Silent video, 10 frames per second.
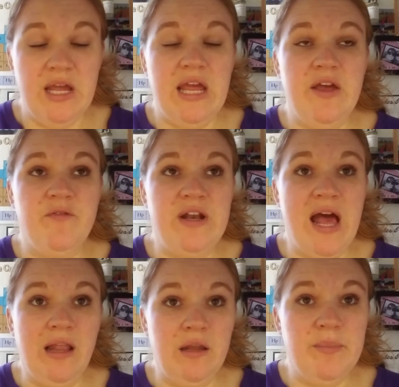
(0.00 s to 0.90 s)
if an
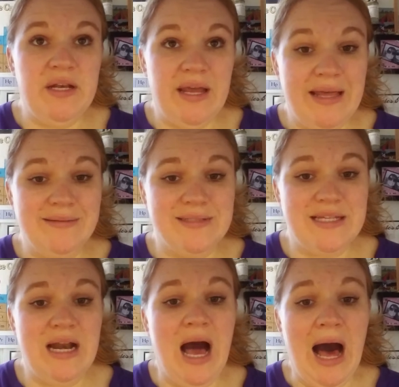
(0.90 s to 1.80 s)
element ends
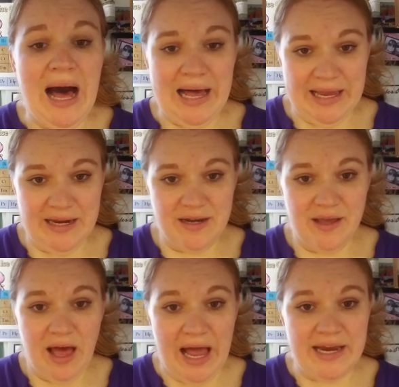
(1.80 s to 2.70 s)
in ide,
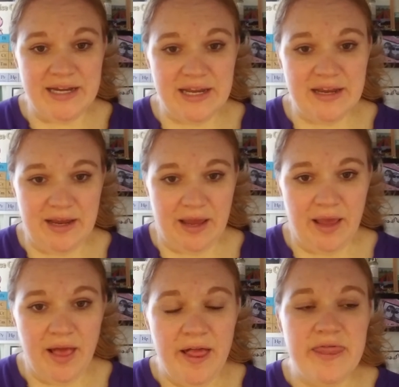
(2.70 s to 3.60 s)

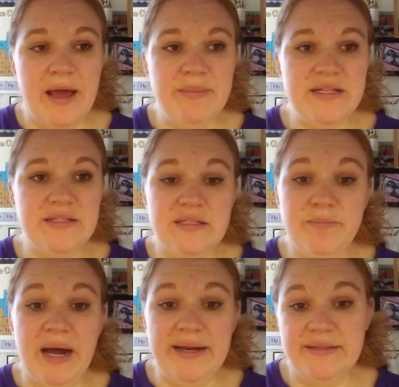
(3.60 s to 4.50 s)
IDE, that means it's
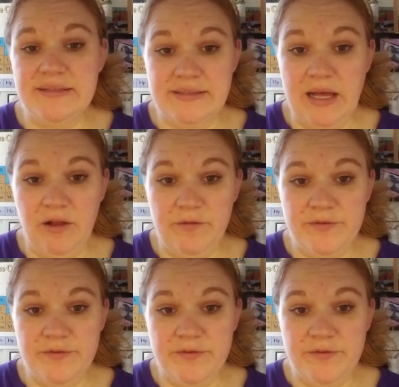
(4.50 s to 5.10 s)
by itself.